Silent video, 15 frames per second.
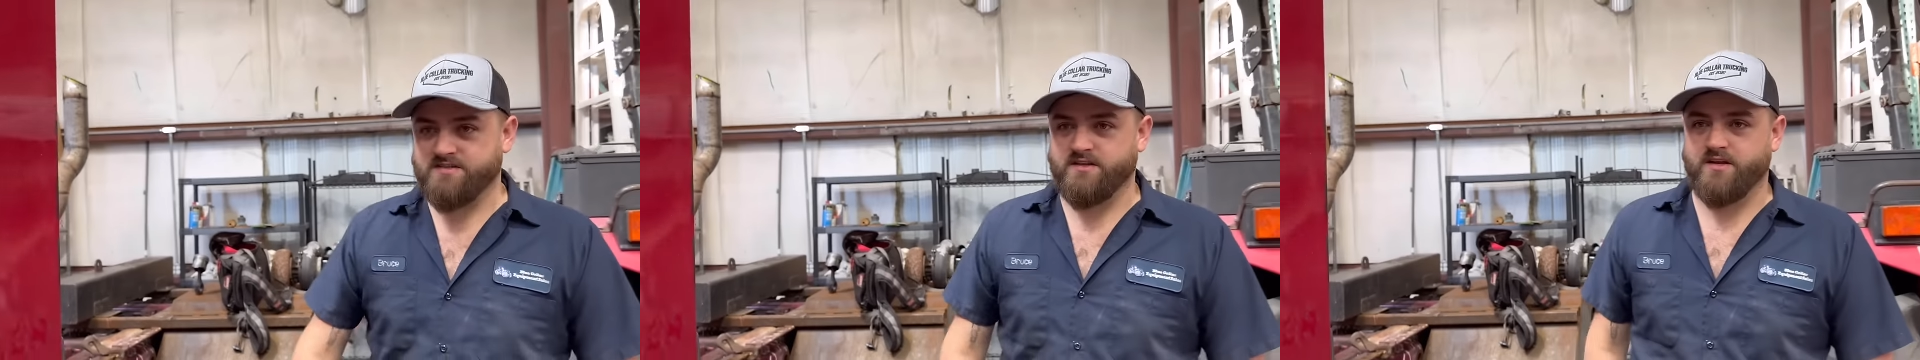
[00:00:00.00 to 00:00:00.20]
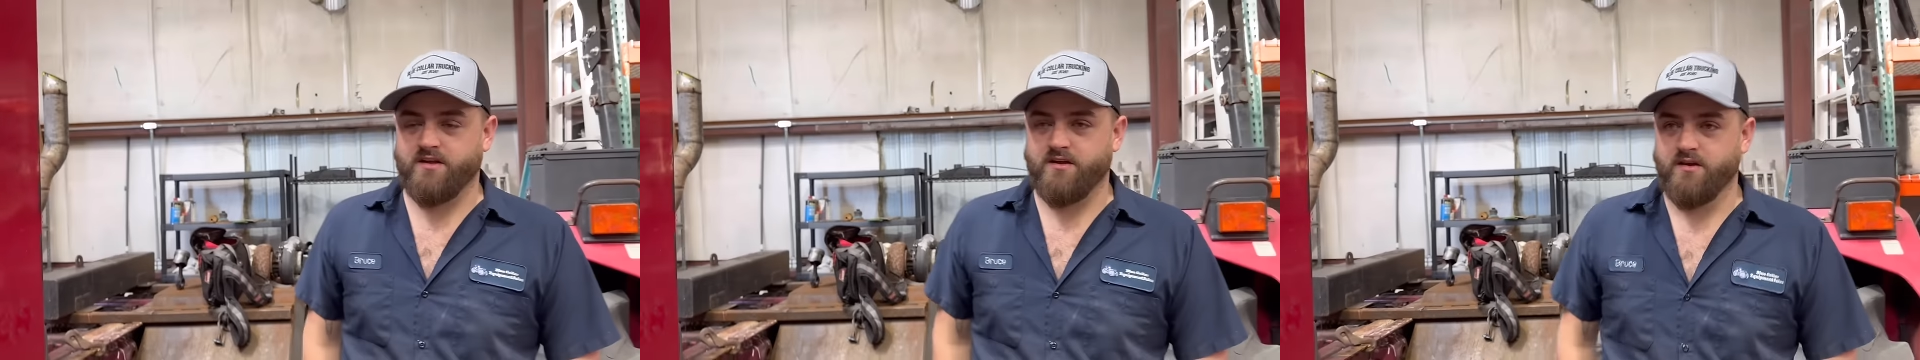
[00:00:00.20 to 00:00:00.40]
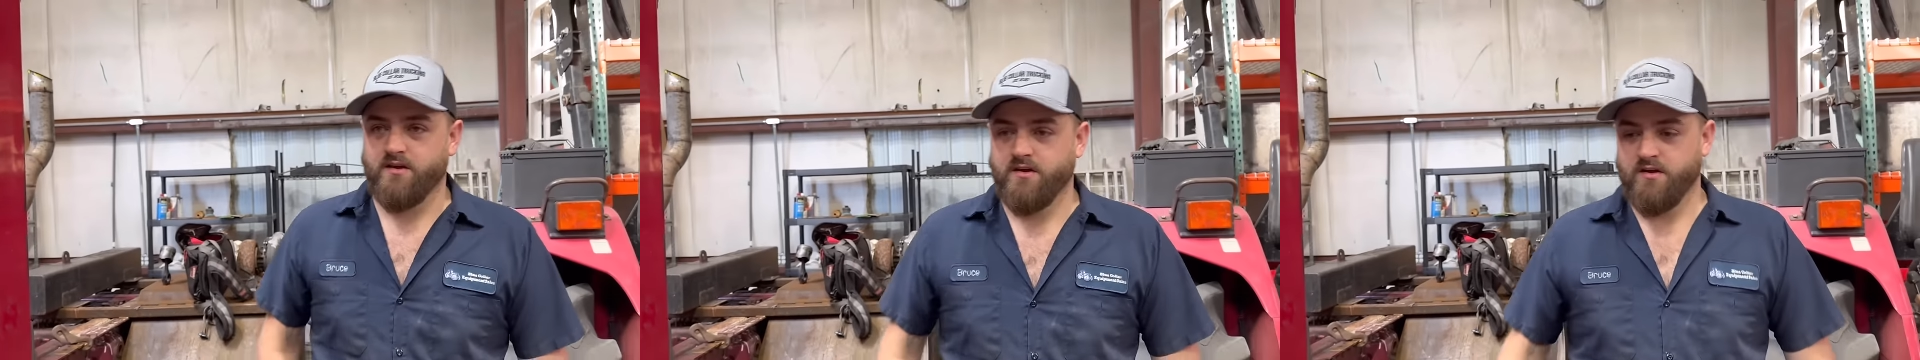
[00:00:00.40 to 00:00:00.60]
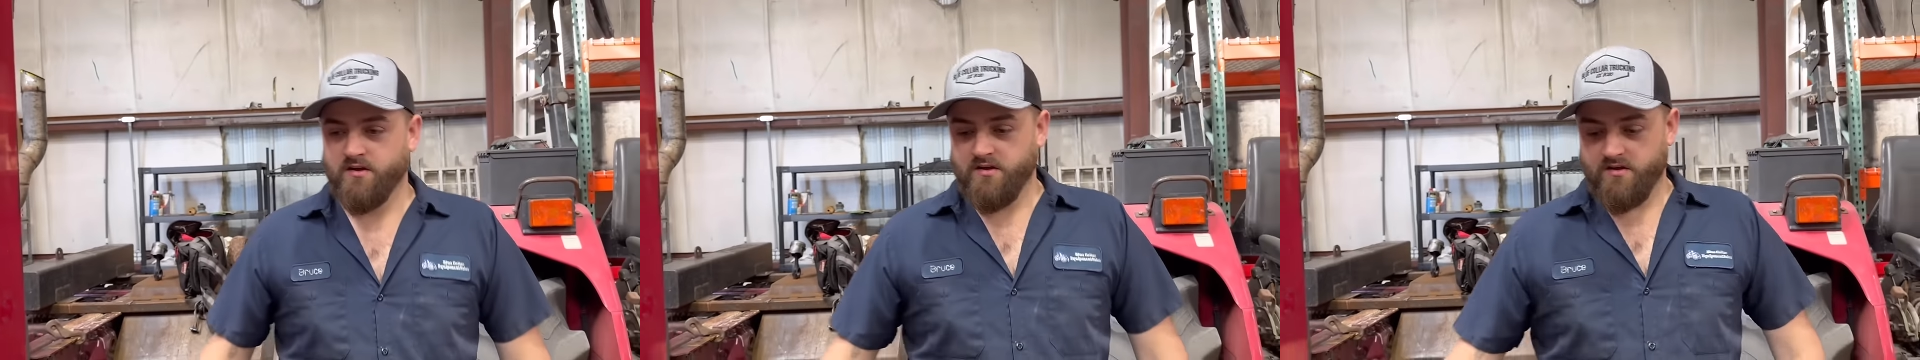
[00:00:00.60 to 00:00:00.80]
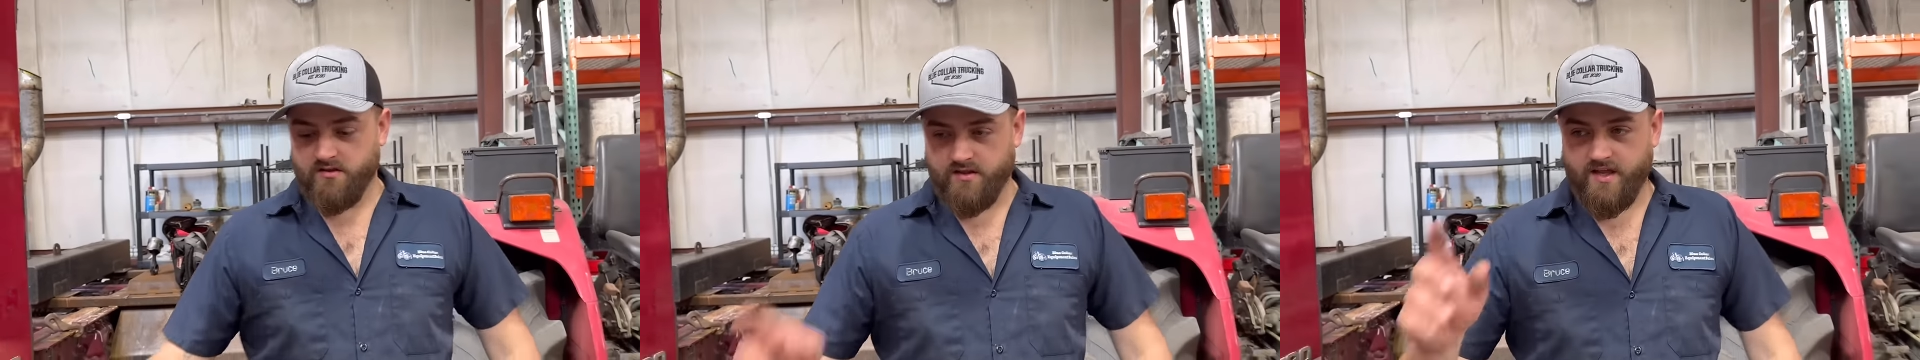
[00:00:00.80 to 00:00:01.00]
in it.
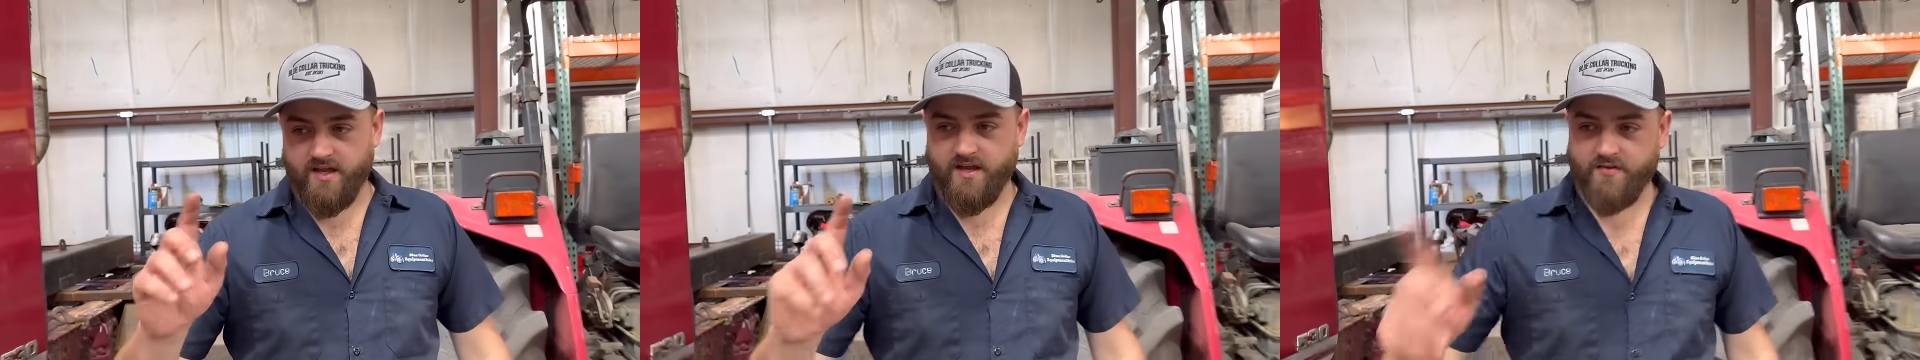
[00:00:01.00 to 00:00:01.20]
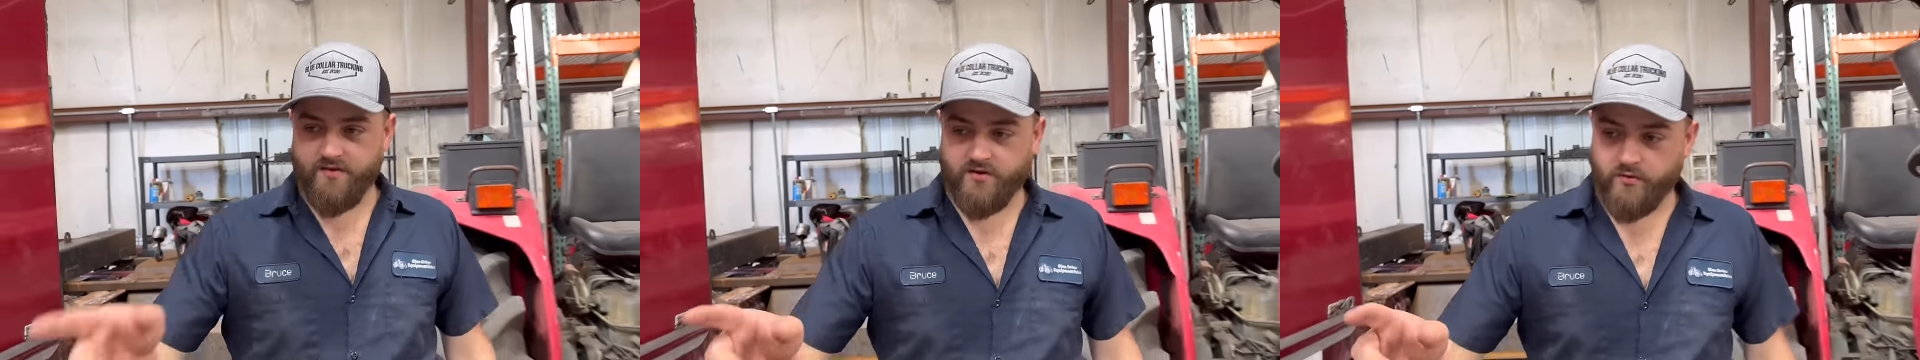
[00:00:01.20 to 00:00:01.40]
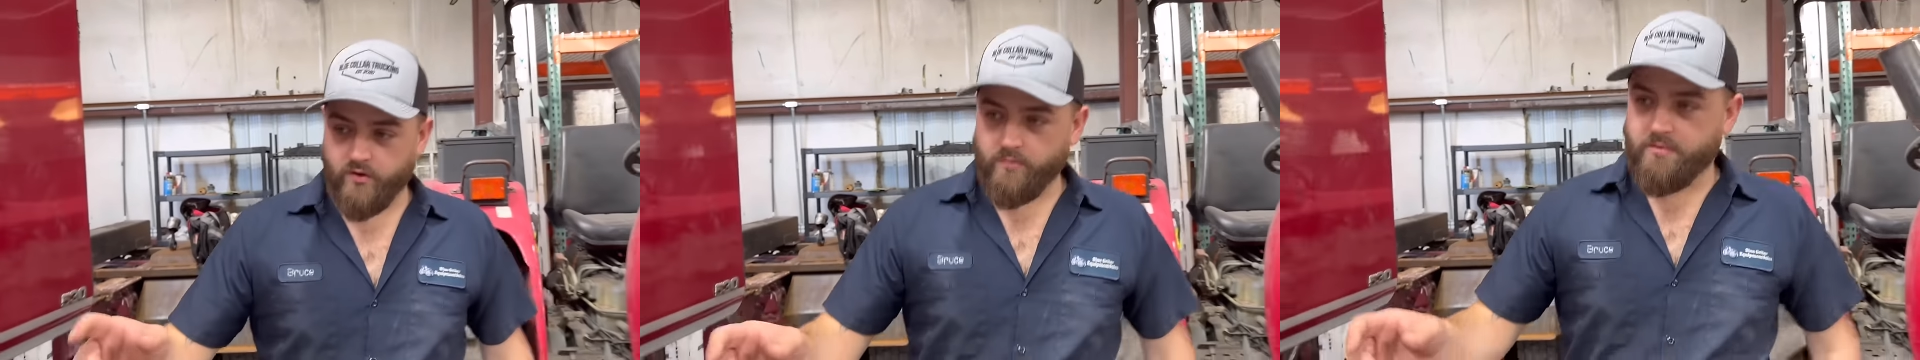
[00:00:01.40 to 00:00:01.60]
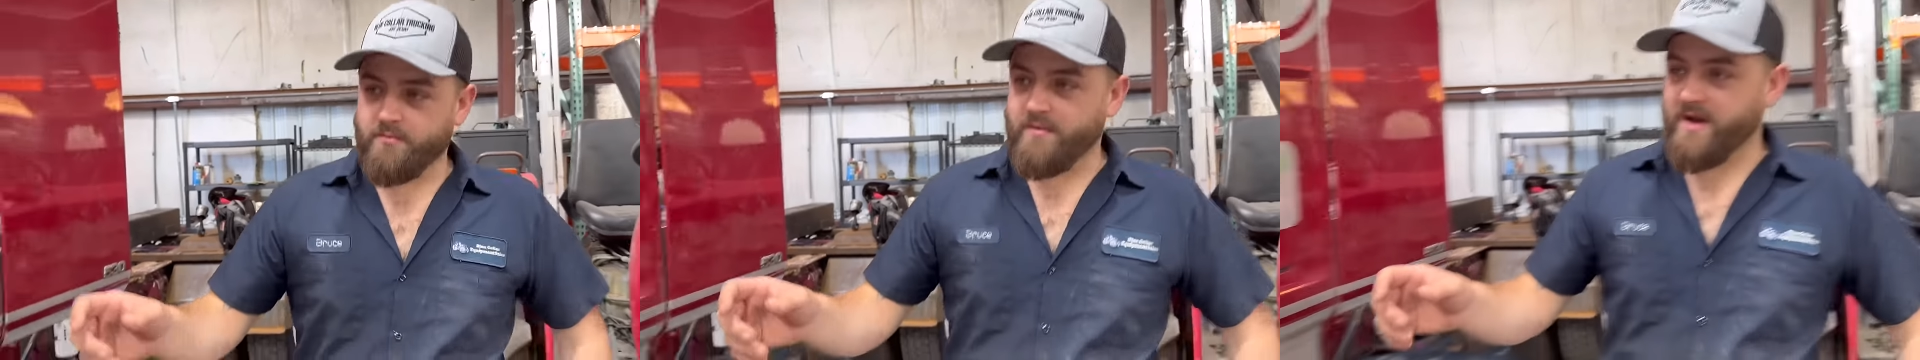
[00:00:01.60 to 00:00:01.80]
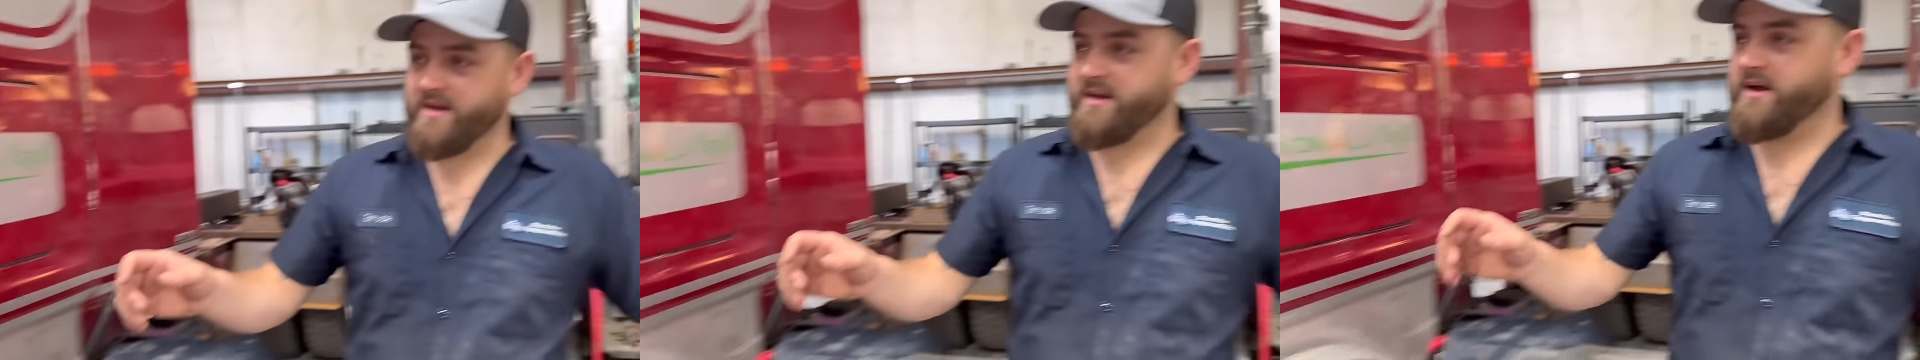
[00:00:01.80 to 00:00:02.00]
Lake got the door put
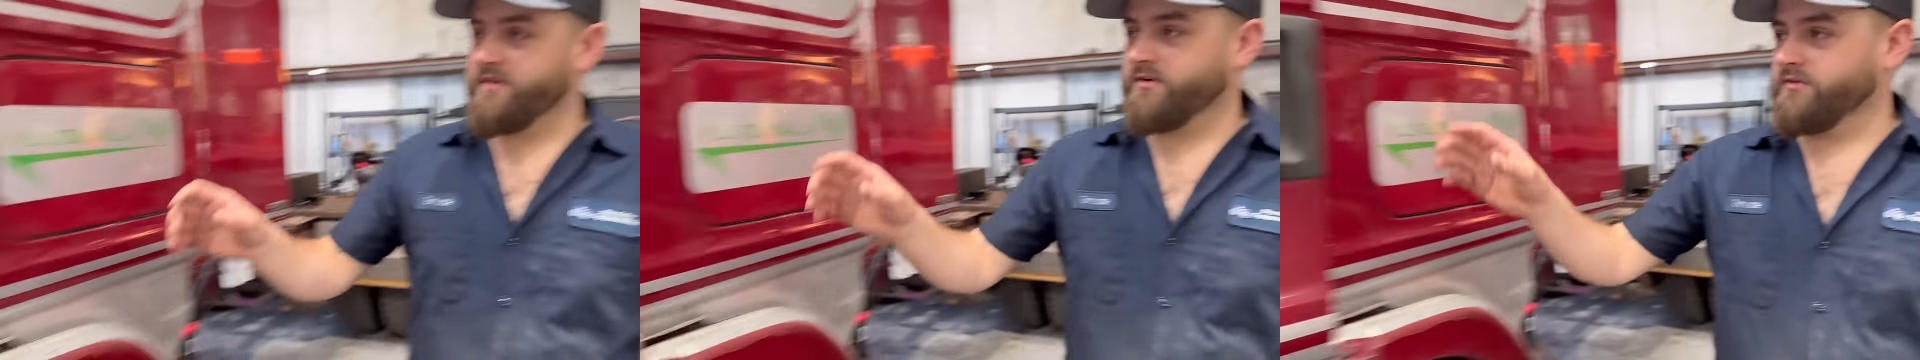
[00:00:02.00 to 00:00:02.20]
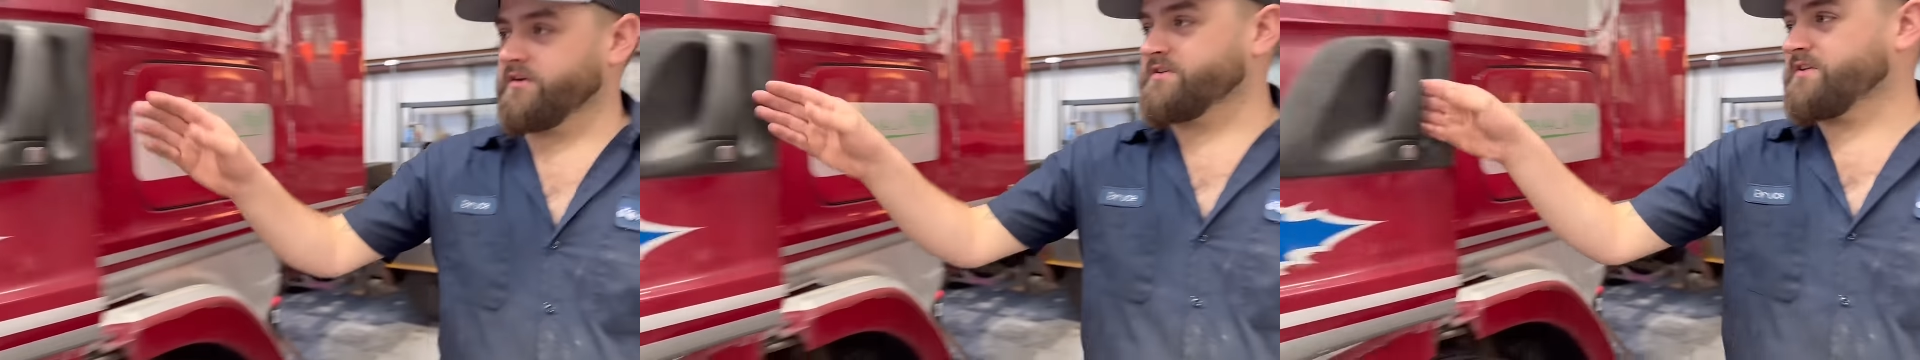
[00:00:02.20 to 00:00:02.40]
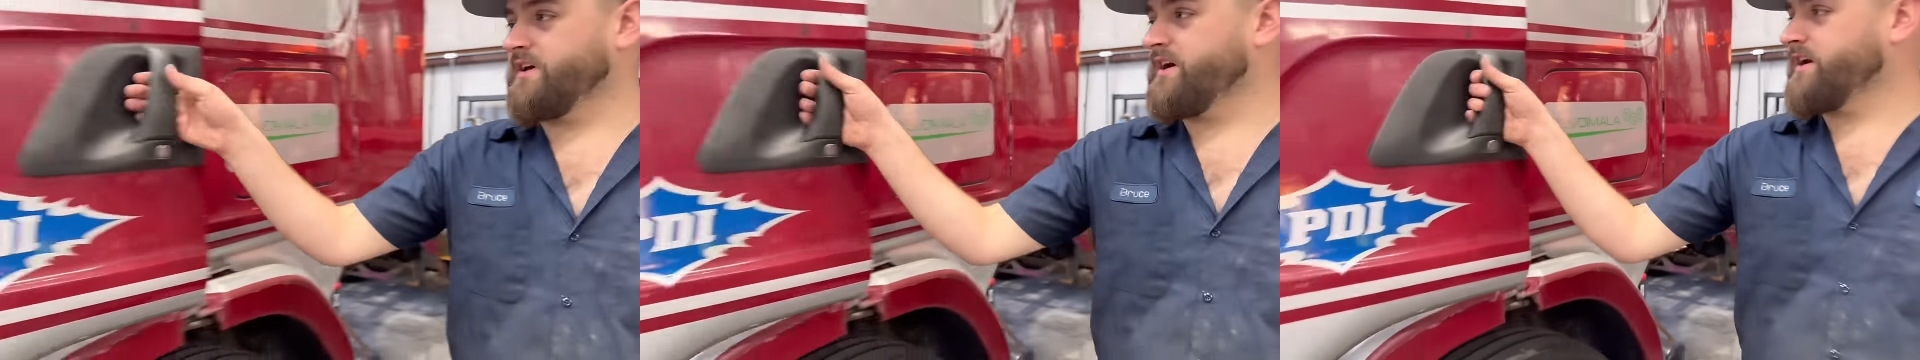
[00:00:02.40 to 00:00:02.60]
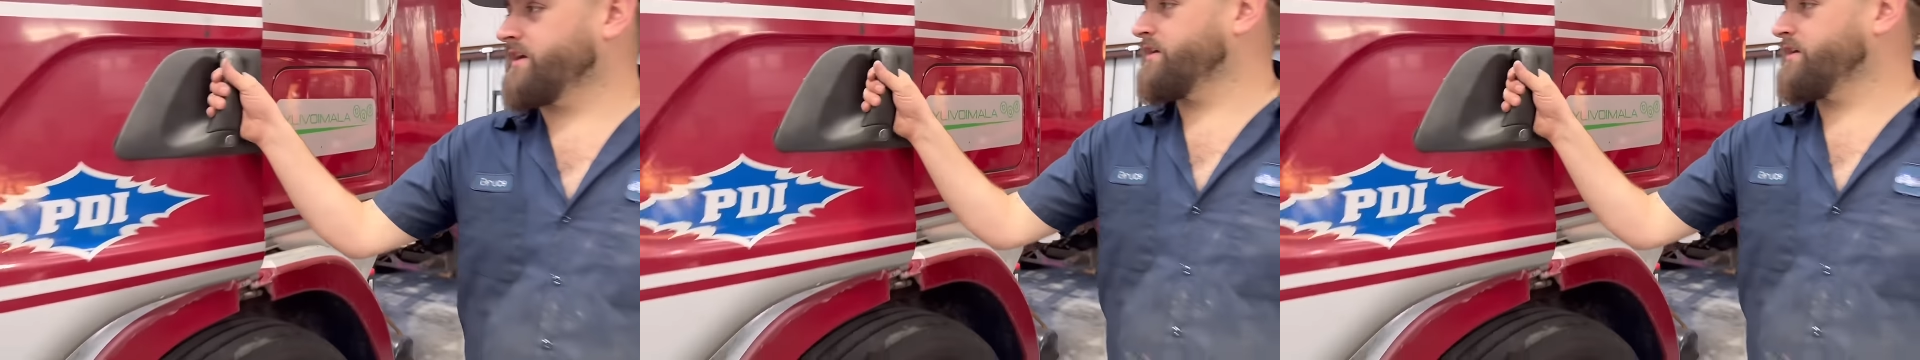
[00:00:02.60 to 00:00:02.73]
back together, it looks like.